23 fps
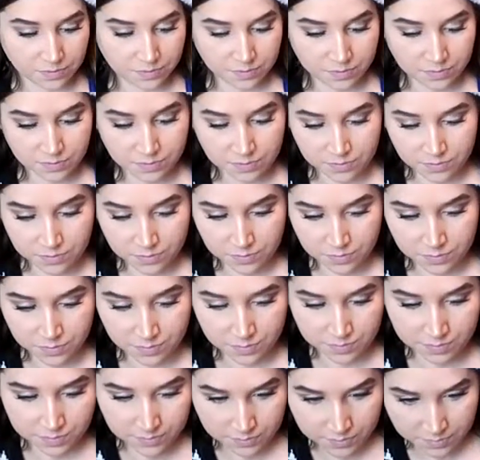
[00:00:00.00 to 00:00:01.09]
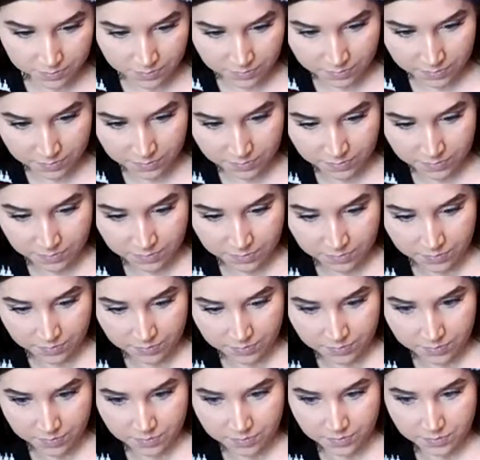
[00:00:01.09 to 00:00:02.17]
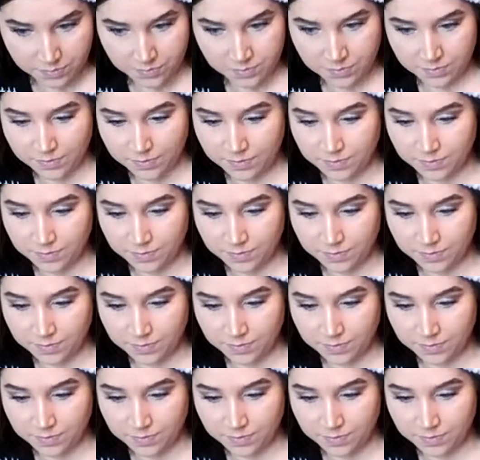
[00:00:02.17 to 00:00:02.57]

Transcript: The person shown says nothing.